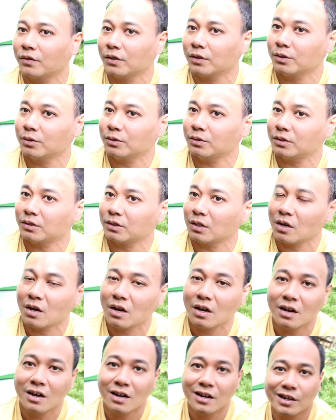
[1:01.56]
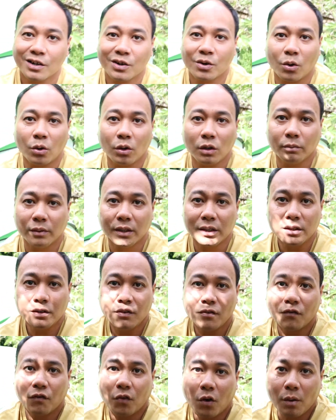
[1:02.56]
those Coleman
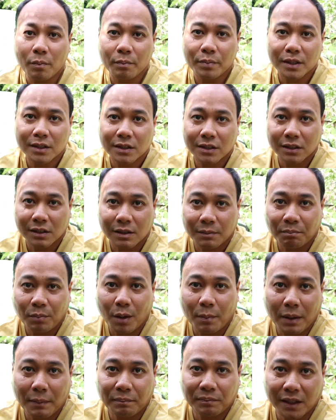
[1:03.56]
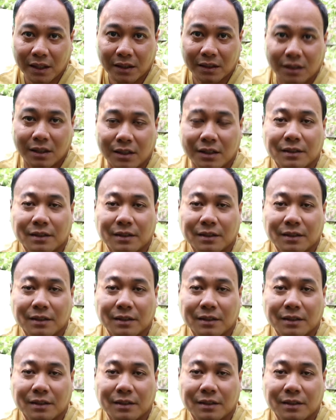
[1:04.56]
4-person pop-up tent.